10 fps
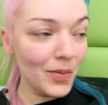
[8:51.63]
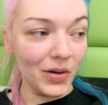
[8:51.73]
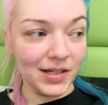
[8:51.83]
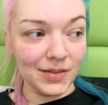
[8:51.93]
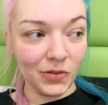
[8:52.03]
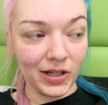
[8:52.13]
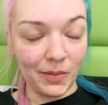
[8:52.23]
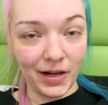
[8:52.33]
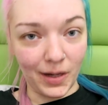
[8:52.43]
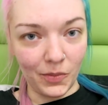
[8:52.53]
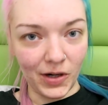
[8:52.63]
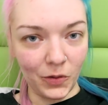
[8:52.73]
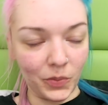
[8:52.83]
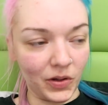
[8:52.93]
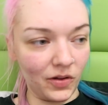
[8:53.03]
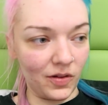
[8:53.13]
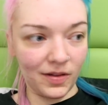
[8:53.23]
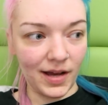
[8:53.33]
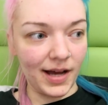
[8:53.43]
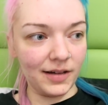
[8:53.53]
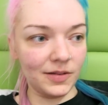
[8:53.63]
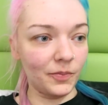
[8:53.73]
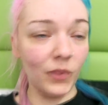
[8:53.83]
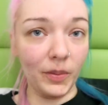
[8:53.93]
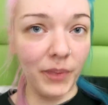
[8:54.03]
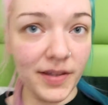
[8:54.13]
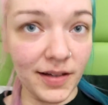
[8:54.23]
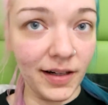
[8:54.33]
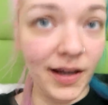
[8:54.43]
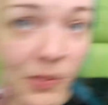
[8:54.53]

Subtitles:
But I didn't want to get my camera out because I had, well, basically